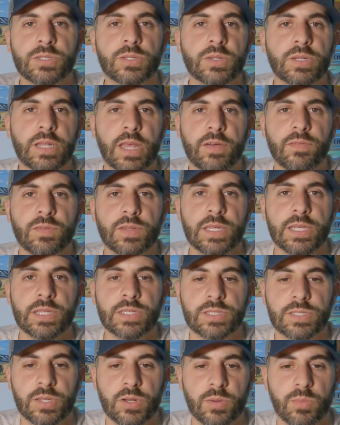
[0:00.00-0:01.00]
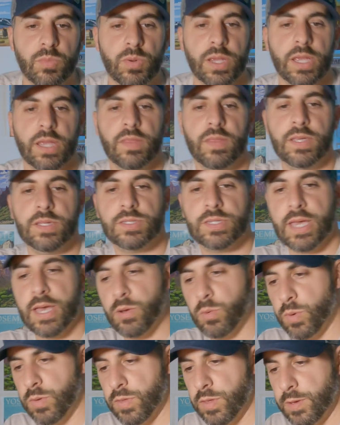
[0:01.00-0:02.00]
so definitely consider bringing this
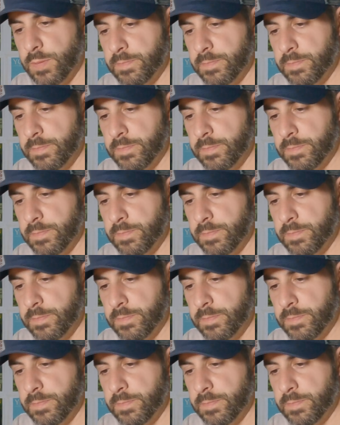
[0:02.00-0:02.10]
out with you.